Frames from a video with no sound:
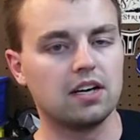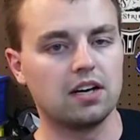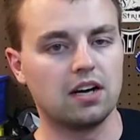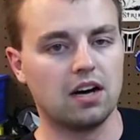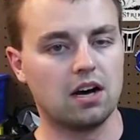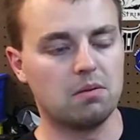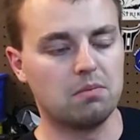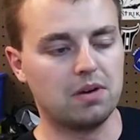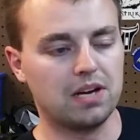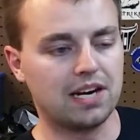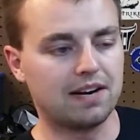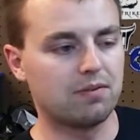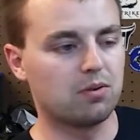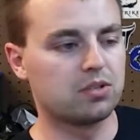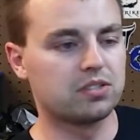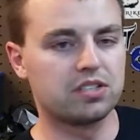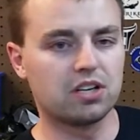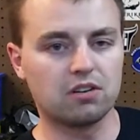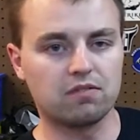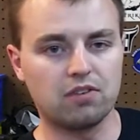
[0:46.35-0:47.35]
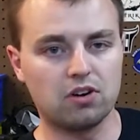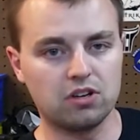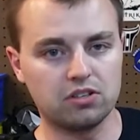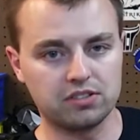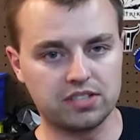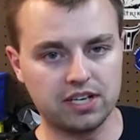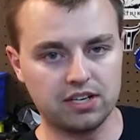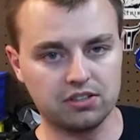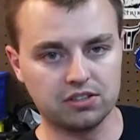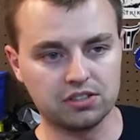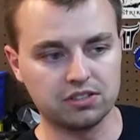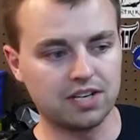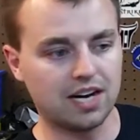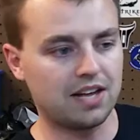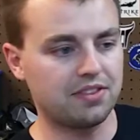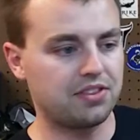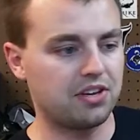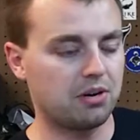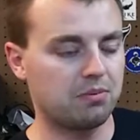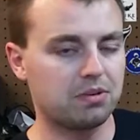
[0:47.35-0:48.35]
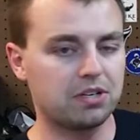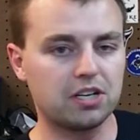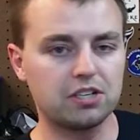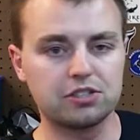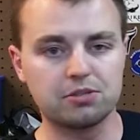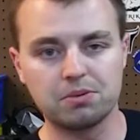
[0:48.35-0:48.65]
And everyone's there voluntarily. You're not there because